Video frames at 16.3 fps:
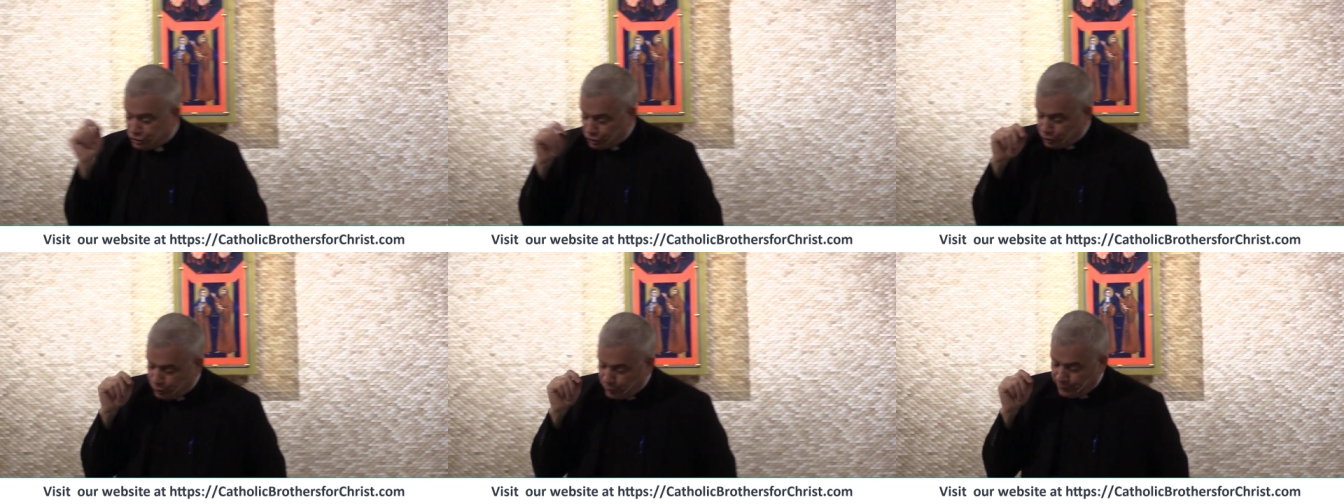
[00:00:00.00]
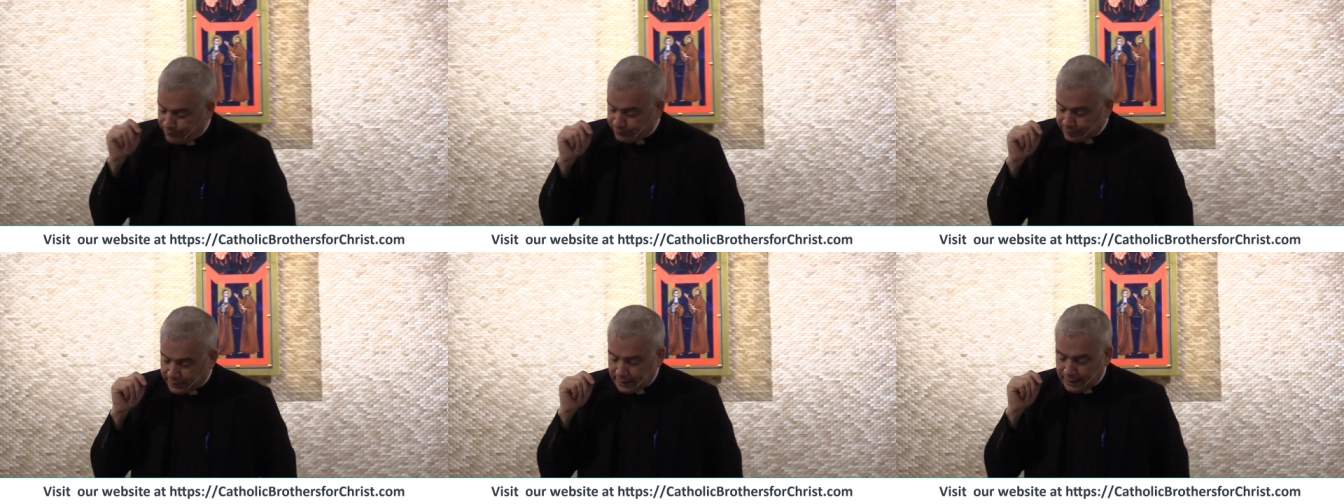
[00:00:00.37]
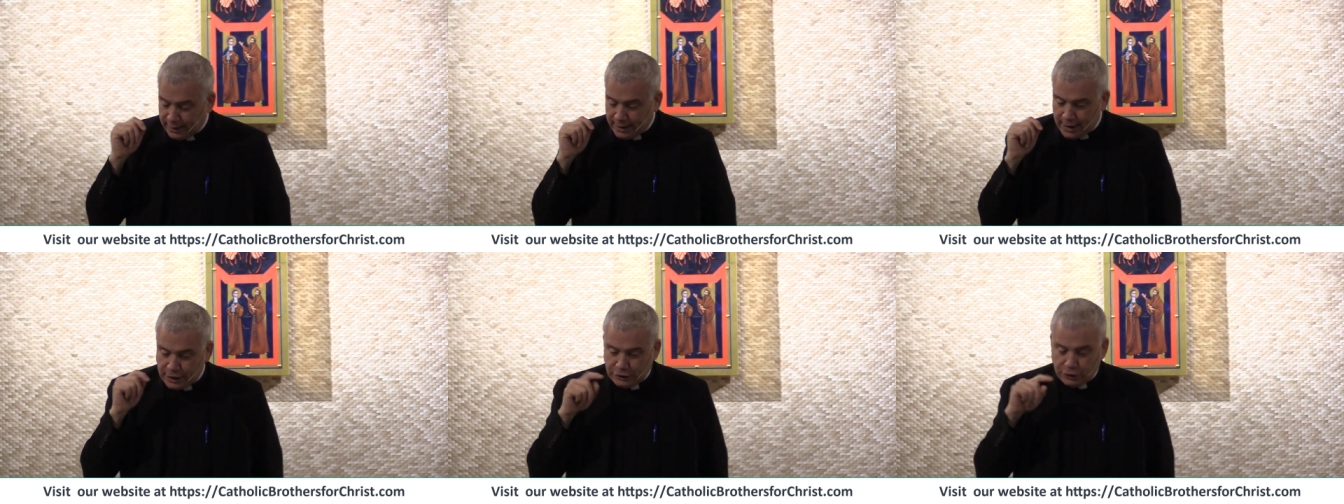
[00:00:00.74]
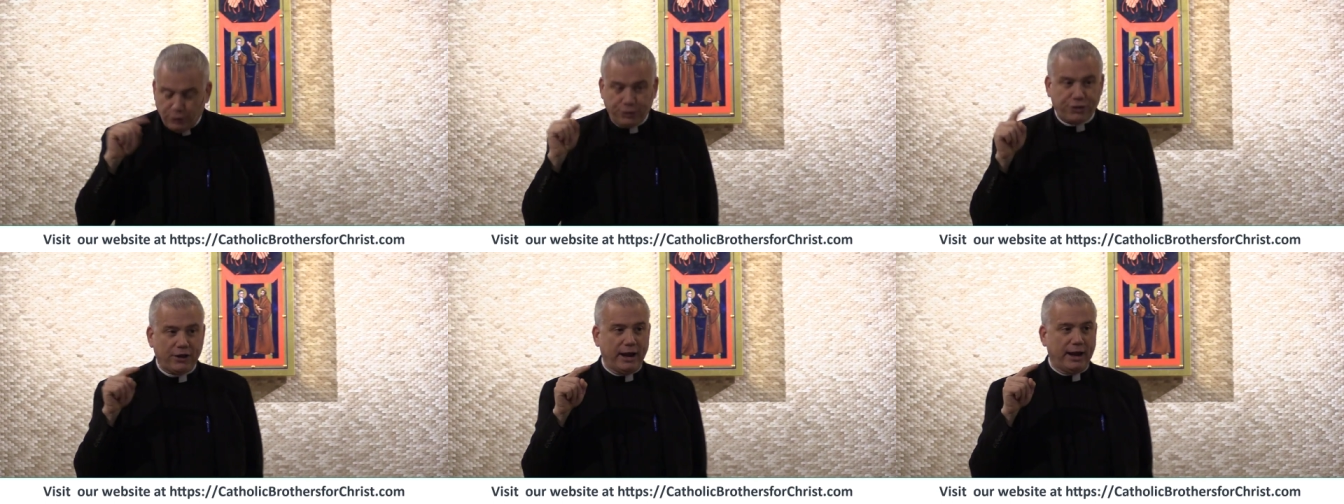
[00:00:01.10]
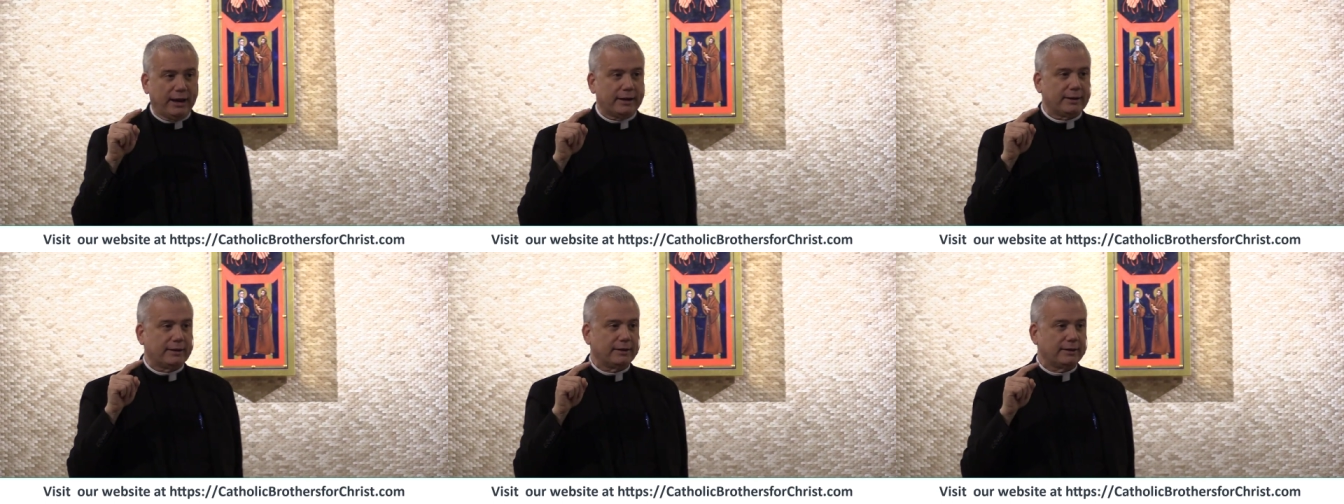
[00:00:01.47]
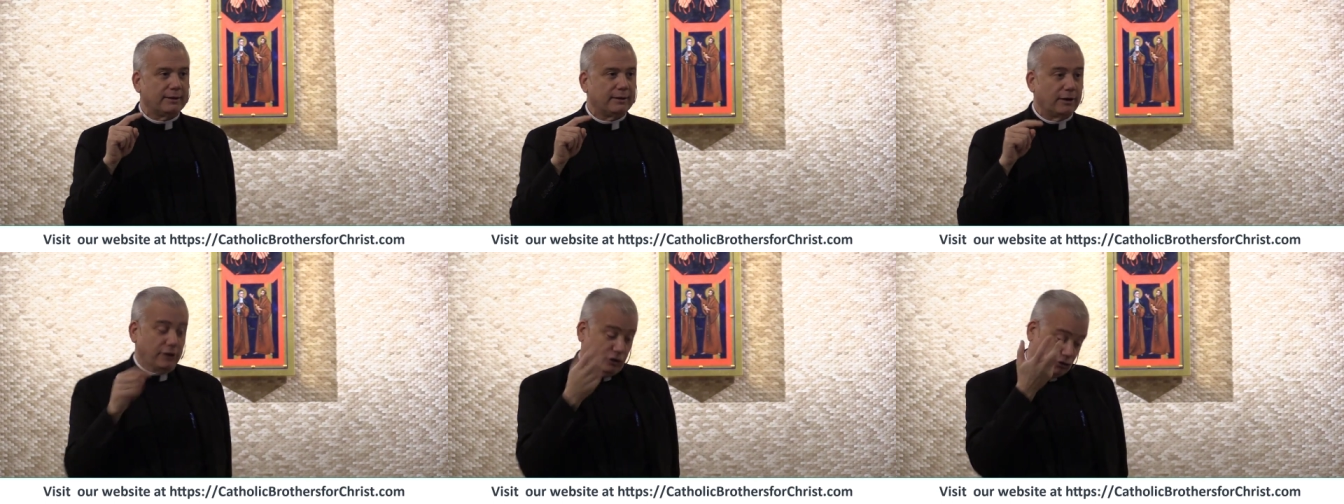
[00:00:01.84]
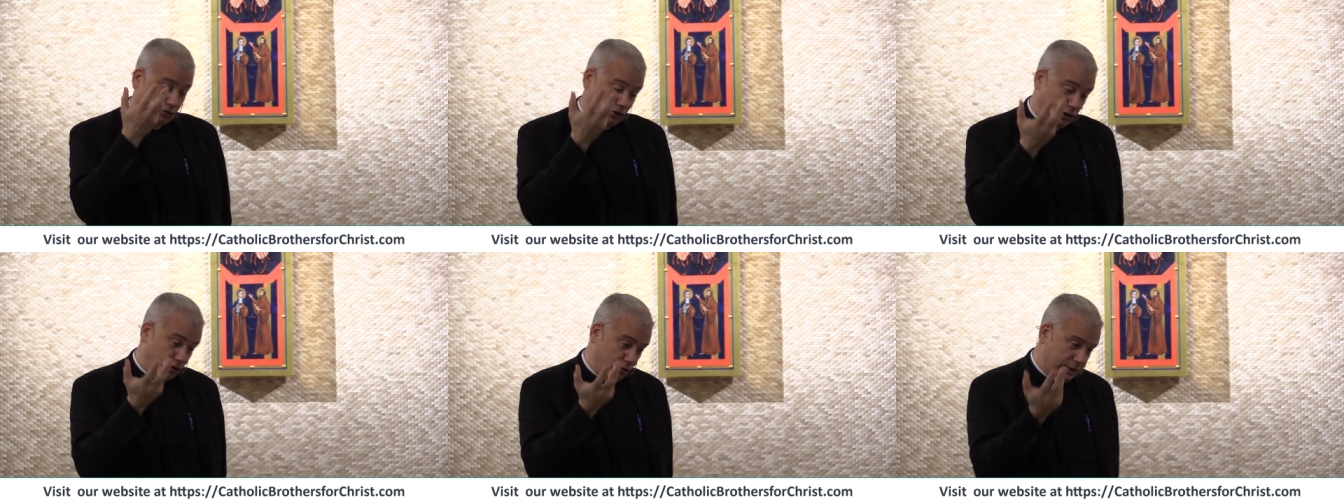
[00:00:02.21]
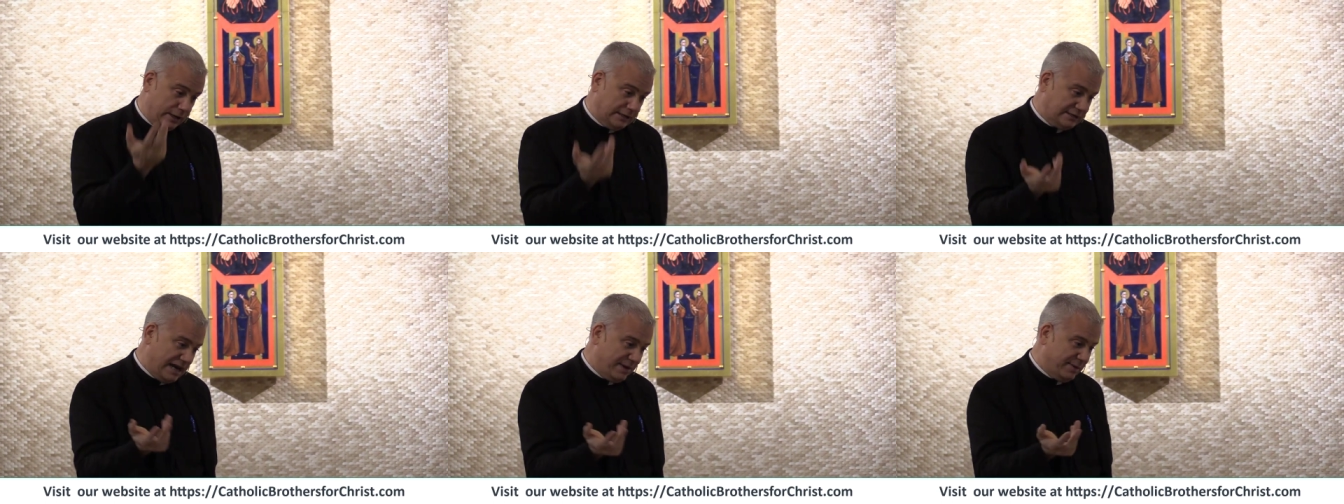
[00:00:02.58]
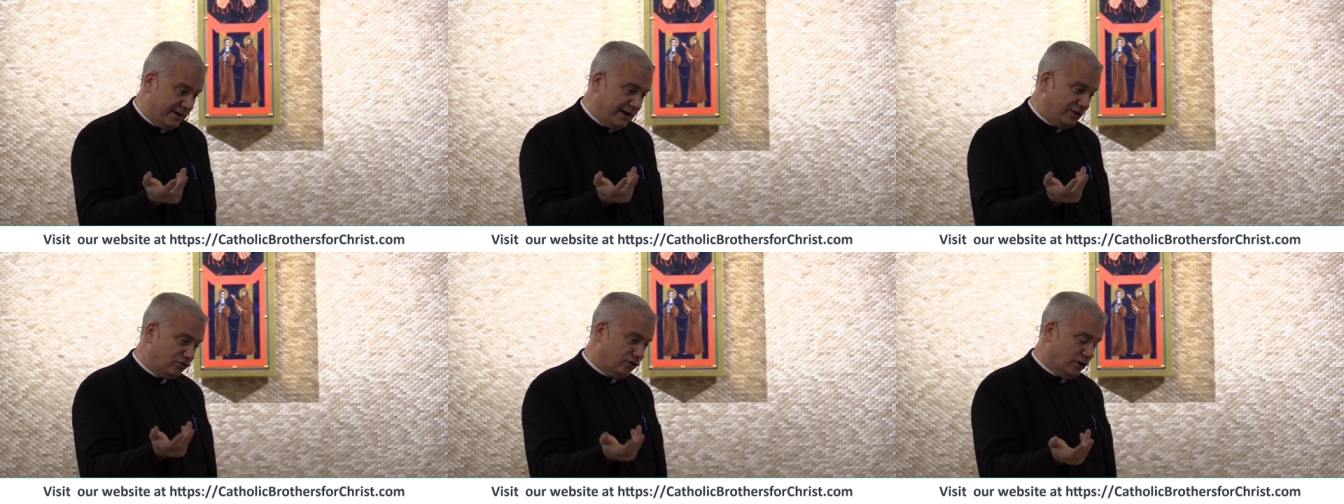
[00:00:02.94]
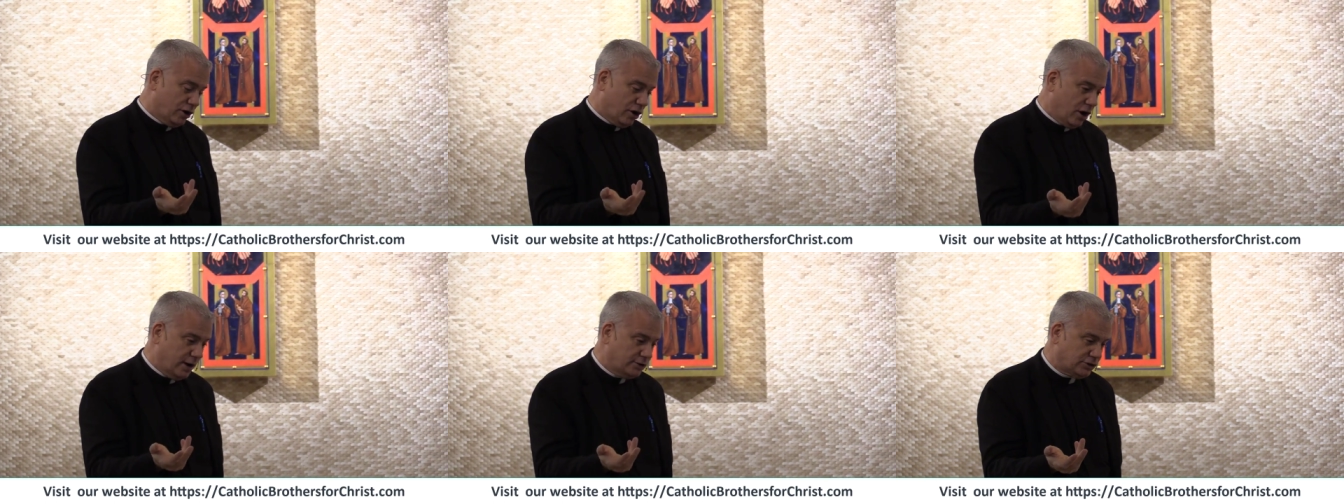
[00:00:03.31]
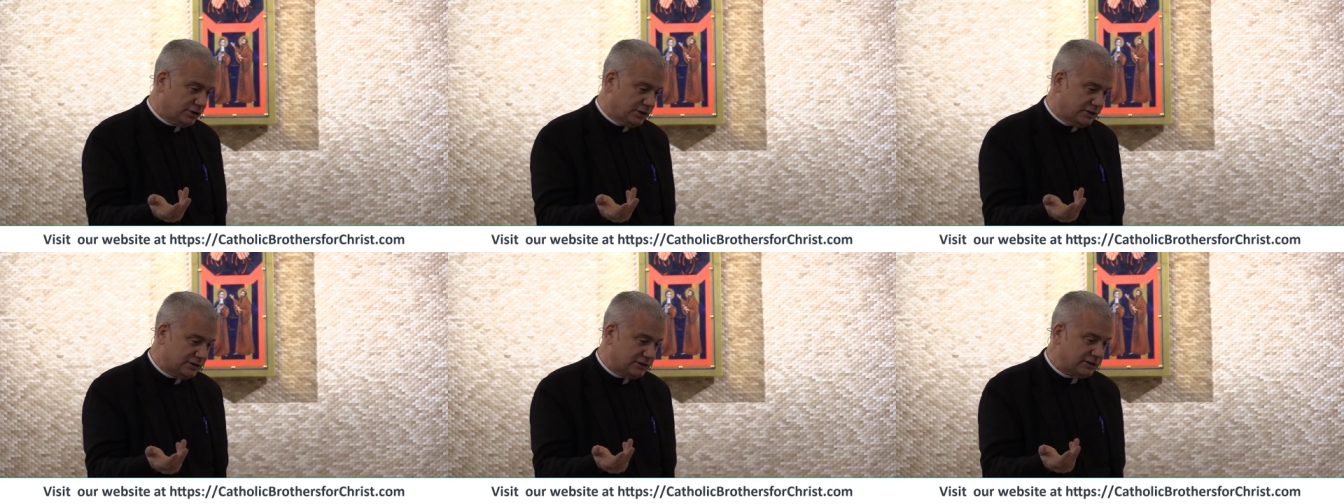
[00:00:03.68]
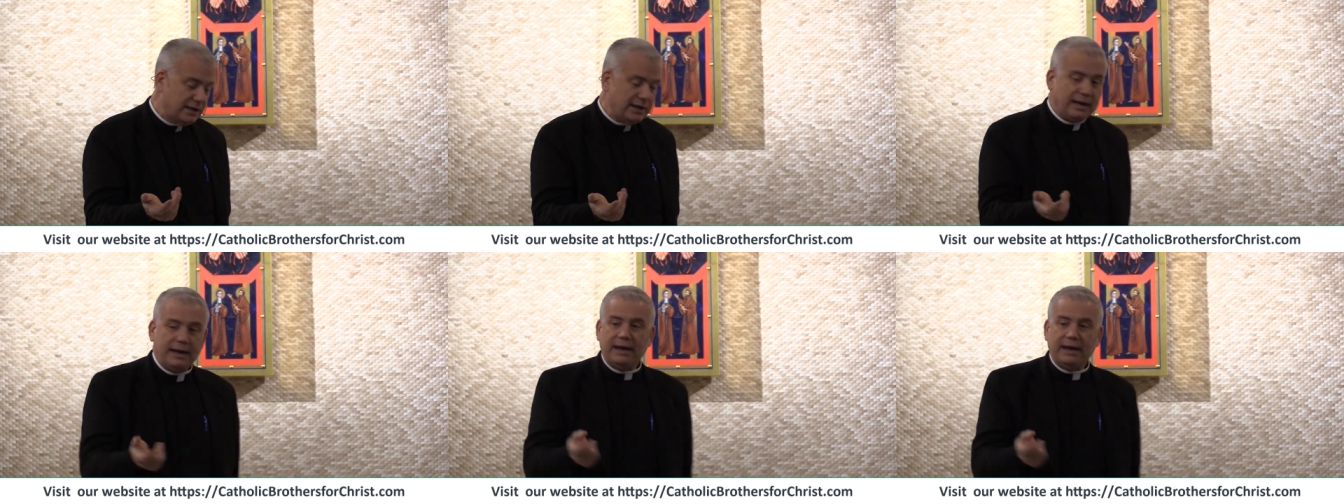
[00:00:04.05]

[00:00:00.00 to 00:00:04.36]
do. You think, or you should do an examination of conscience